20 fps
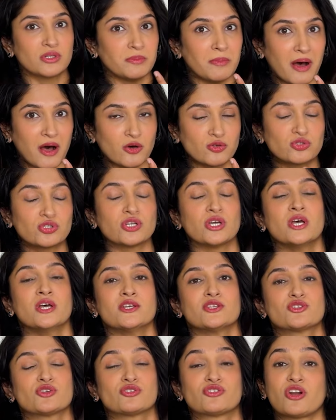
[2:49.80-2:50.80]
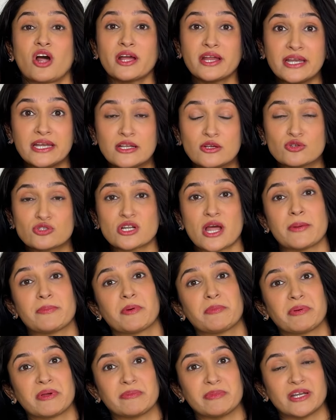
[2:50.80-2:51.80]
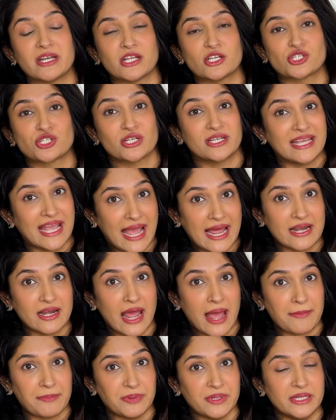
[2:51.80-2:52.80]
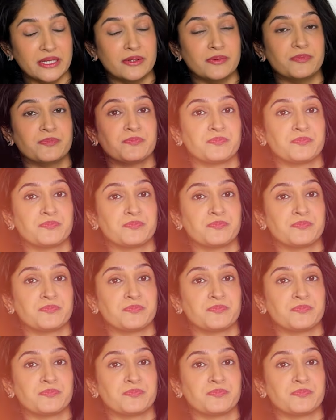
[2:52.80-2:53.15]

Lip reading: the mouth. So drug-induced hyperpigmentation can happen.